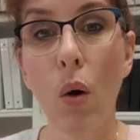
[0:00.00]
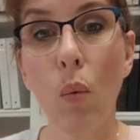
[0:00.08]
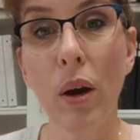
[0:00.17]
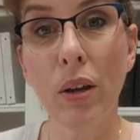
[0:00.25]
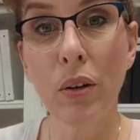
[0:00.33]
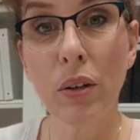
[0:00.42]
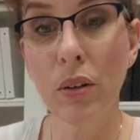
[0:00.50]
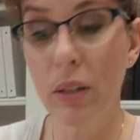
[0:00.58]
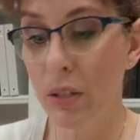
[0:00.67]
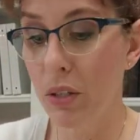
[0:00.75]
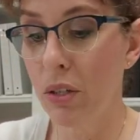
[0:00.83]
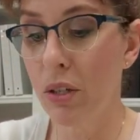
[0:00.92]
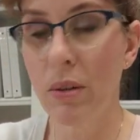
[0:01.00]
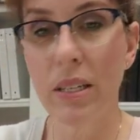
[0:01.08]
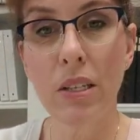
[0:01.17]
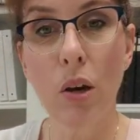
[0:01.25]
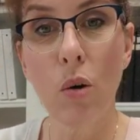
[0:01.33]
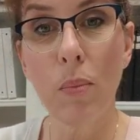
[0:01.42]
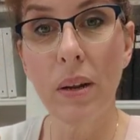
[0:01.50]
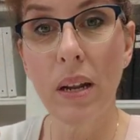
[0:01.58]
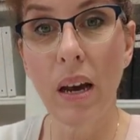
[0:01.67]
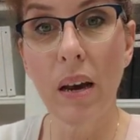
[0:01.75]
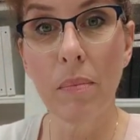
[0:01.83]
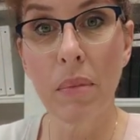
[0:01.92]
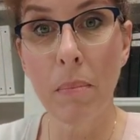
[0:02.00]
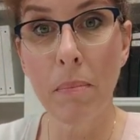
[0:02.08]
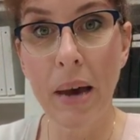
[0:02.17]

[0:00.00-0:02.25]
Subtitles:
What you're going to do is open up the